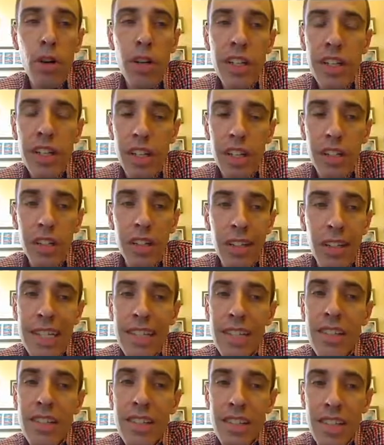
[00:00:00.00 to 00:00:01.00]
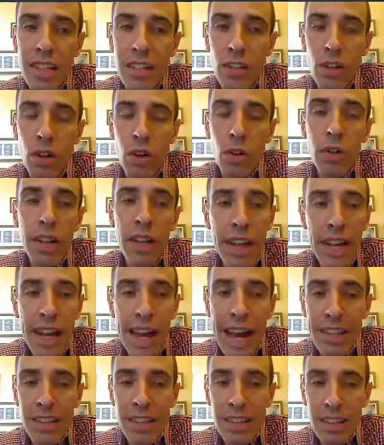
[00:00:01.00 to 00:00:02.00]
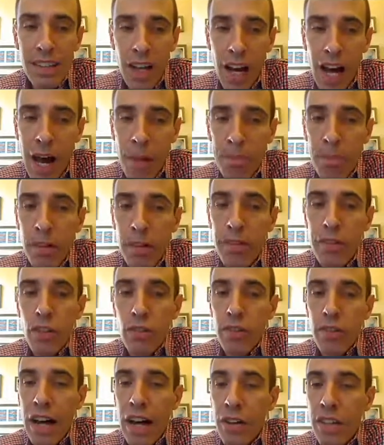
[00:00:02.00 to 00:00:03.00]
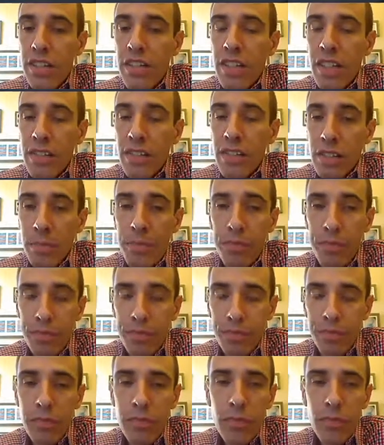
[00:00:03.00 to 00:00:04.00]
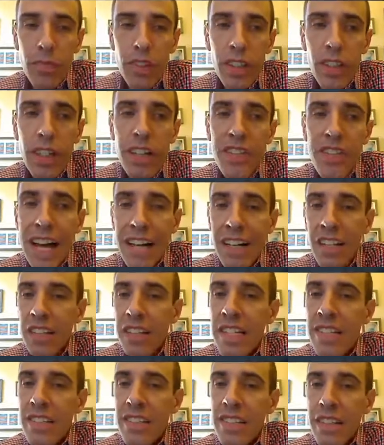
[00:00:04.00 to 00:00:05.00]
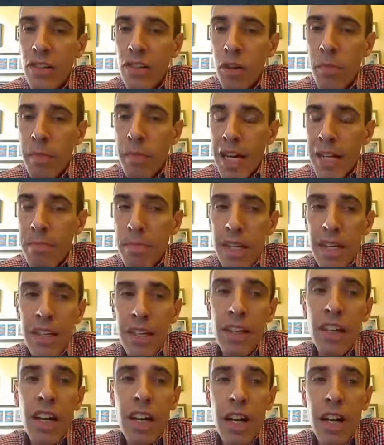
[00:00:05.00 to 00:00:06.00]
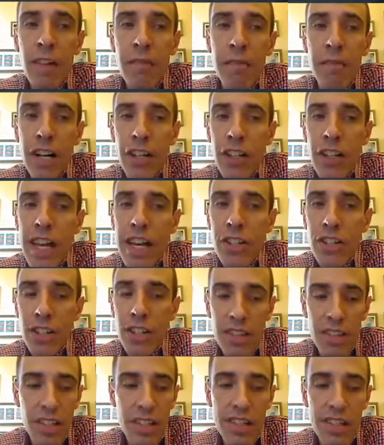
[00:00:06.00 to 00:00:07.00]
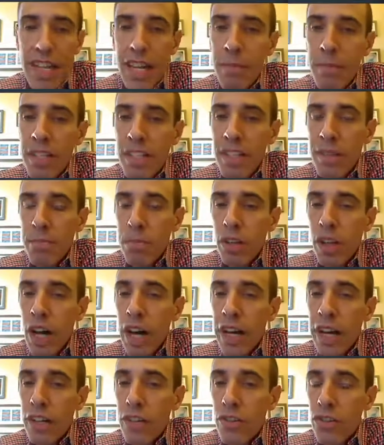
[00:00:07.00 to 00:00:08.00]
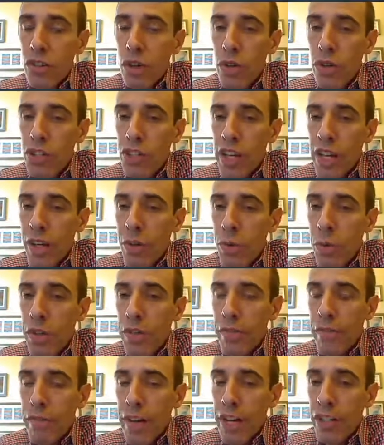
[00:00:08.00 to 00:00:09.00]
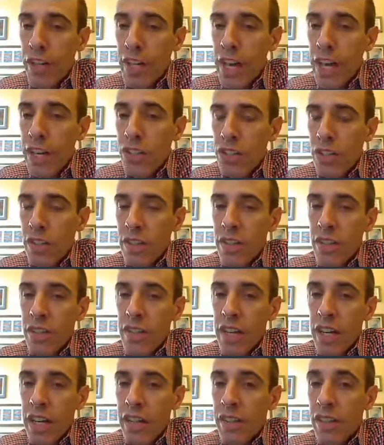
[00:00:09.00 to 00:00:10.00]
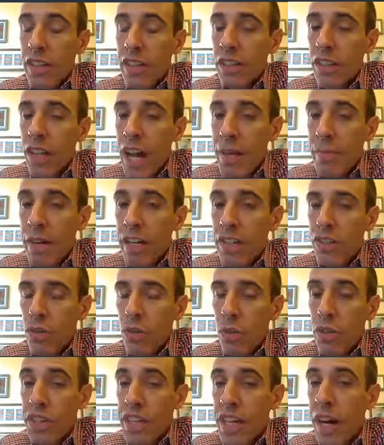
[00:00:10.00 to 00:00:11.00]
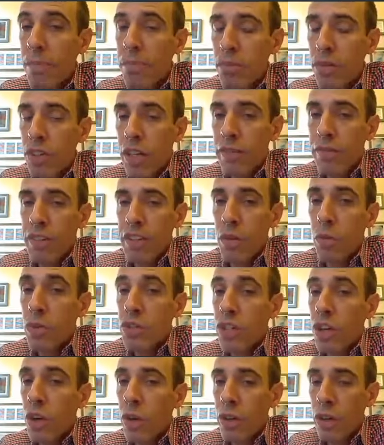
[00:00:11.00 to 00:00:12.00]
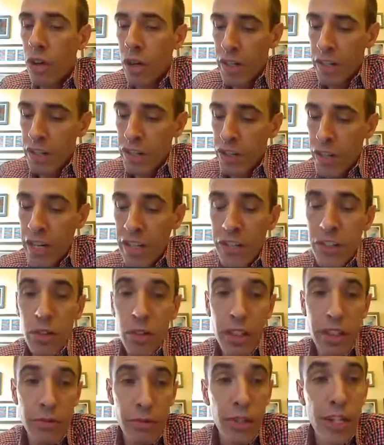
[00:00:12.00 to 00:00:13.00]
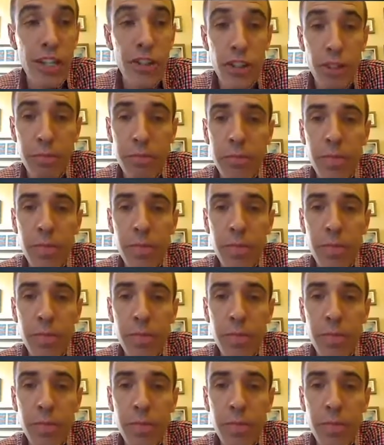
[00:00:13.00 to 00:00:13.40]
in a clean signal at the top of your routing system. That clean signal might be variations in sediment supply associated with variations in the climate or the uplift that was going on in your hinterland region.